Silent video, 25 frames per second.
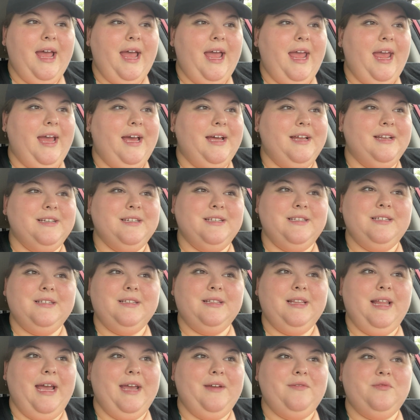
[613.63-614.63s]
and
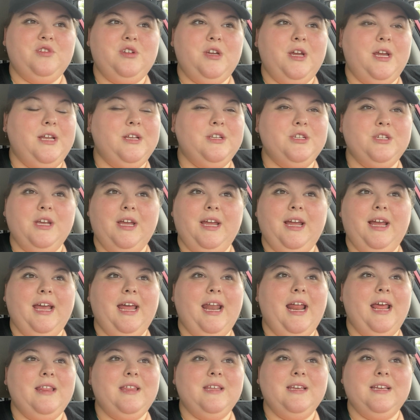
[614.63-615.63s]
life-changing.
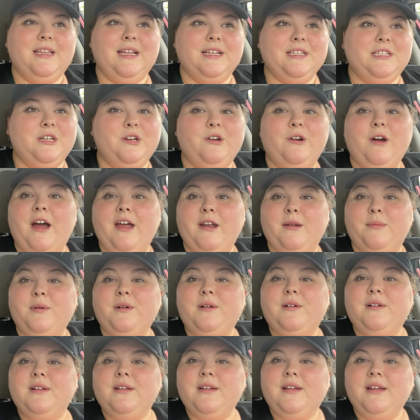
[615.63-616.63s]
And I think that's
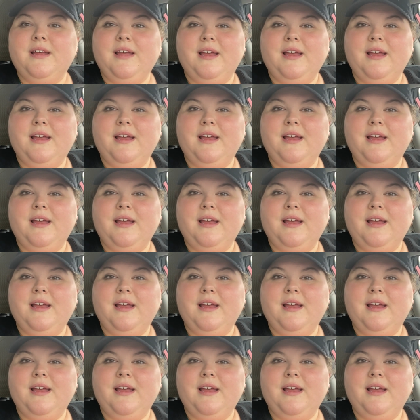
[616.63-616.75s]
incredible.